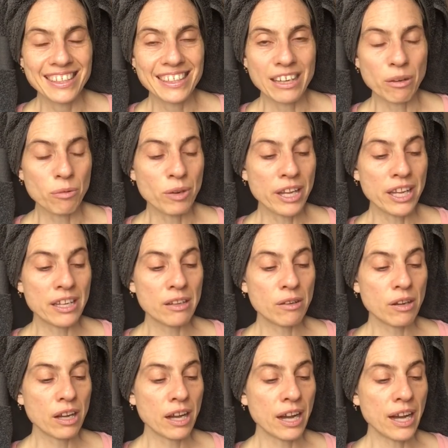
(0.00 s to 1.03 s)
Now, when
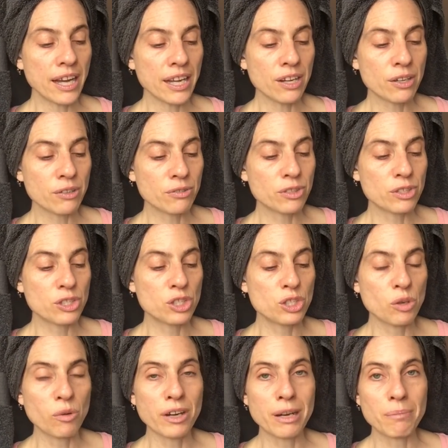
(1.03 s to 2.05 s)
I heard this
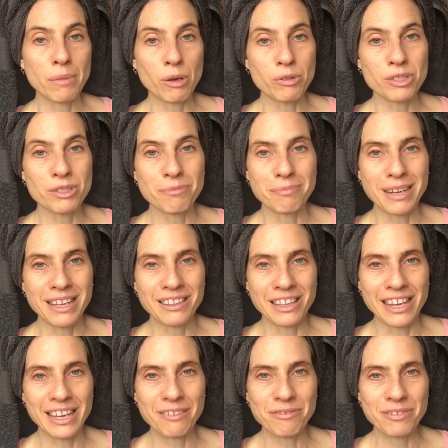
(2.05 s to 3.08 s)
story most of my
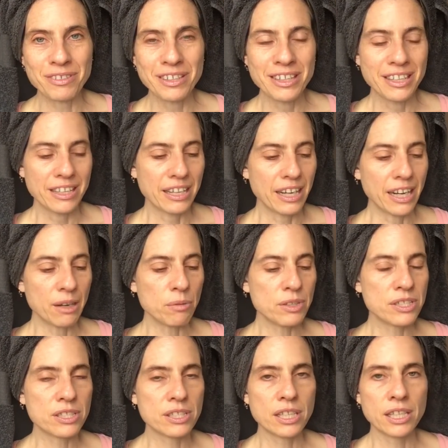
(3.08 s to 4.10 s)
life, I
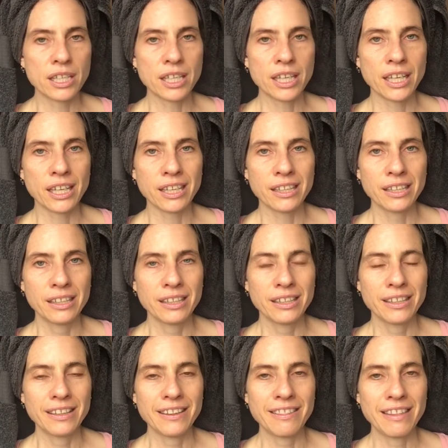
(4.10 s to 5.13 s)
was thinking
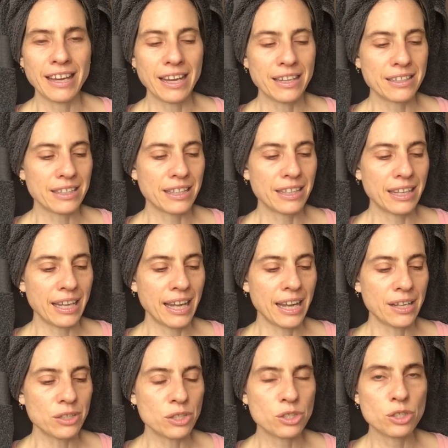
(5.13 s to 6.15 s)
that it
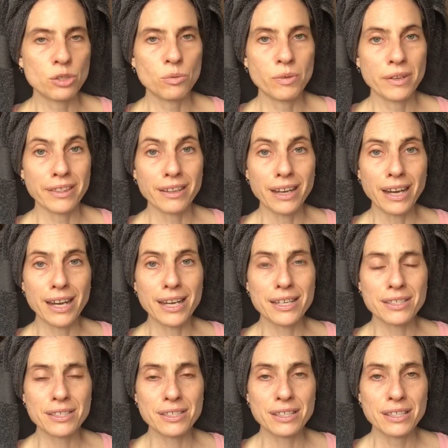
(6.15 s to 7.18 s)
had to do with
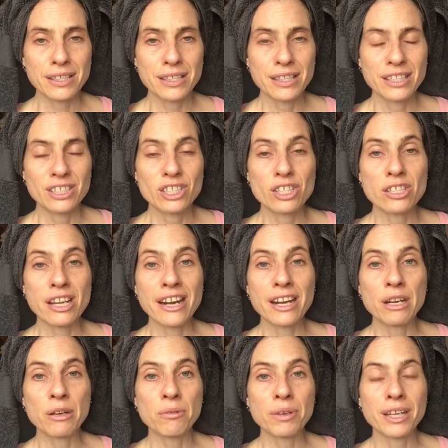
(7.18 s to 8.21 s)
us
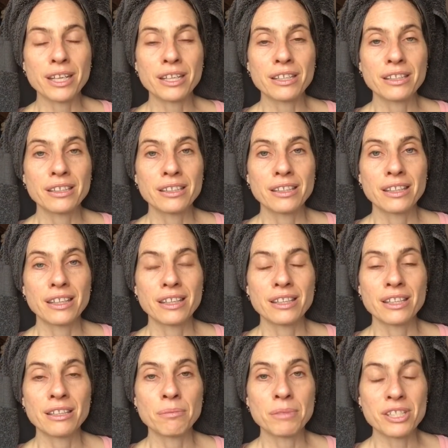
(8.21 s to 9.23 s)
desiring
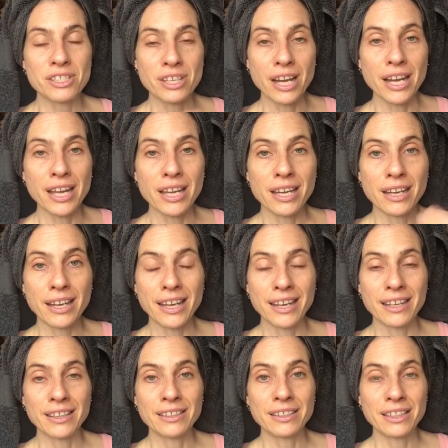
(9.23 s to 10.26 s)
the Messiah
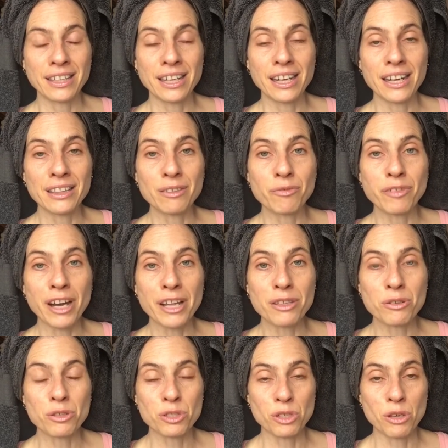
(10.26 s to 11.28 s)
and God the
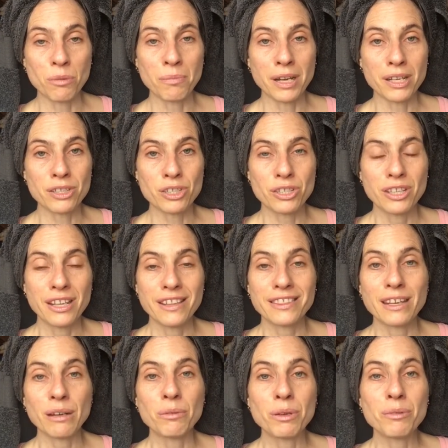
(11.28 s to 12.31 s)
Father so much
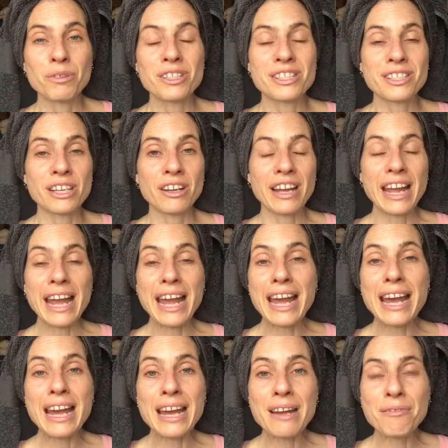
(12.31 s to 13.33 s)
that we would sell
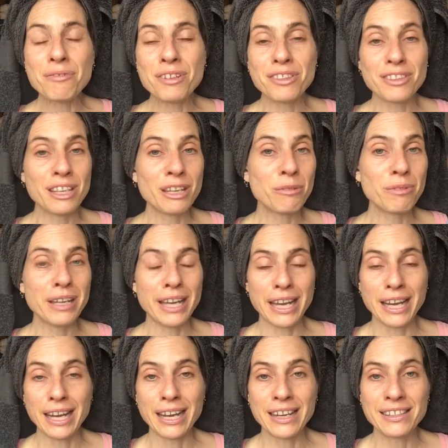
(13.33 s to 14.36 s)
everything we
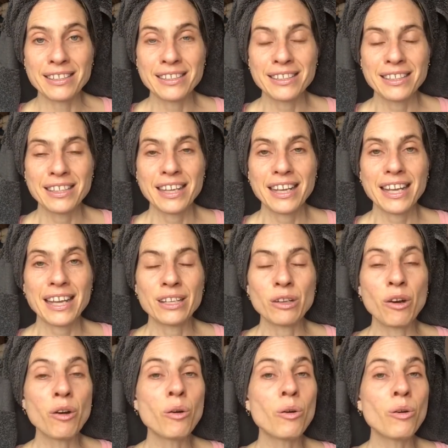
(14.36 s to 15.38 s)
had and
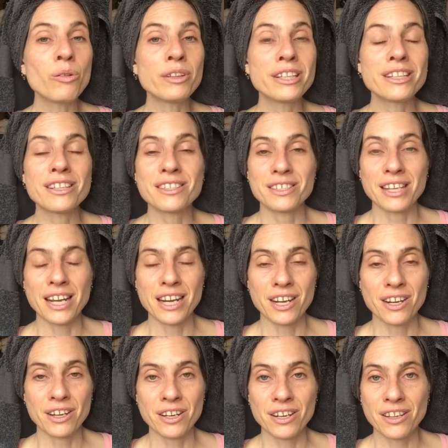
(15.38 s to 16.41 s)
only
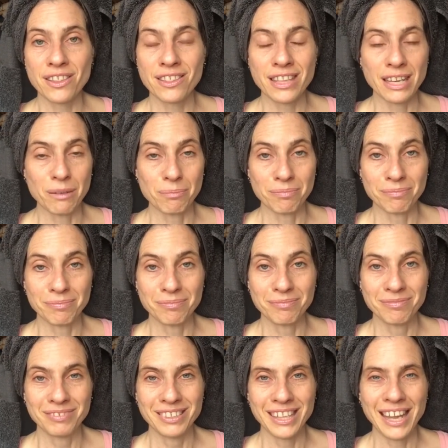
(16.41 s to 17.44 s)
desire them
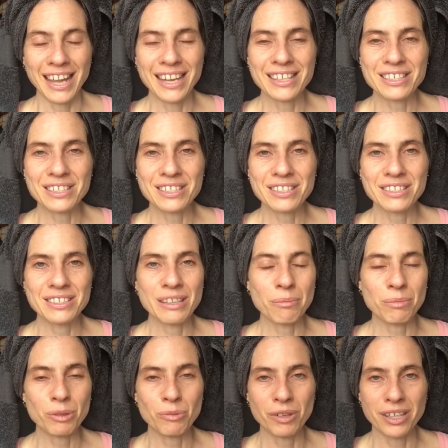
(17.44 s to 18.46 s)
as
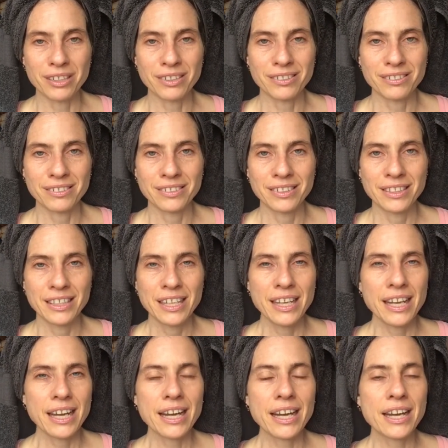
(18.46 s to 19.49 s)
number one.
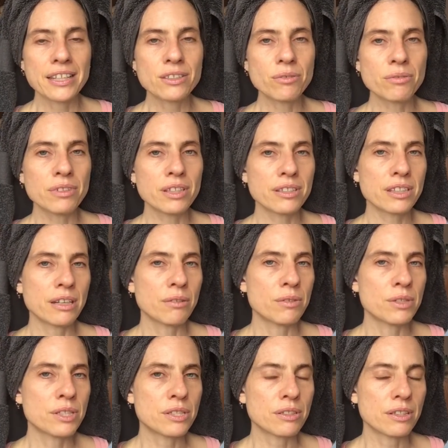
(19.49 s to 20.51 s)
I don't think that
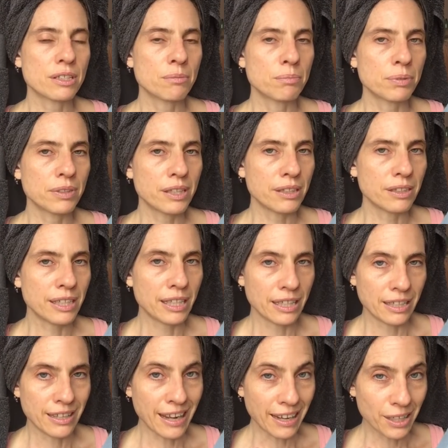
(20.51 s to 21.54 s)
was completely
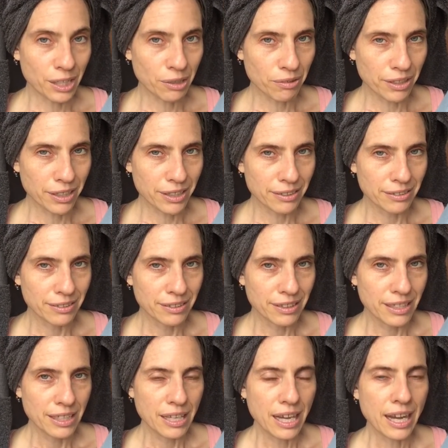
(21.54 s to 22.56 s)
inaccurate.
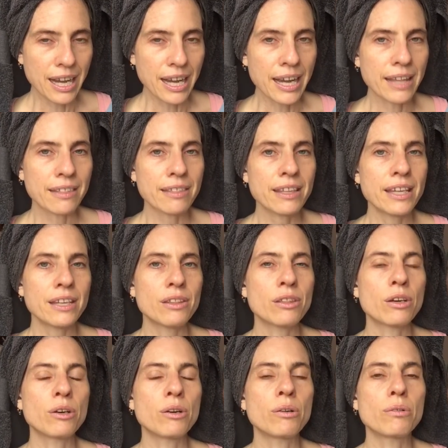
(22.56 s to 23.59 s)
I think,
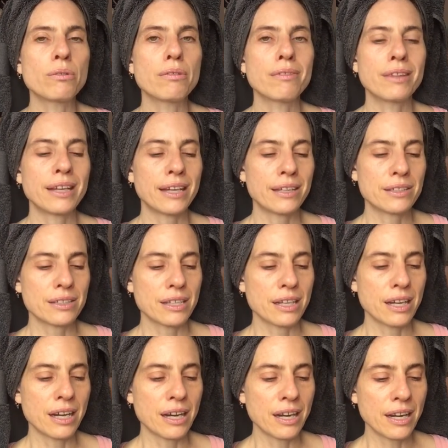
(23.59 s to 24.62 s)
though, that
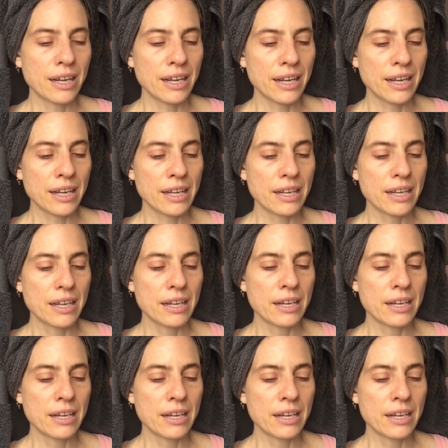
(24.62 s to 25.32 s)
I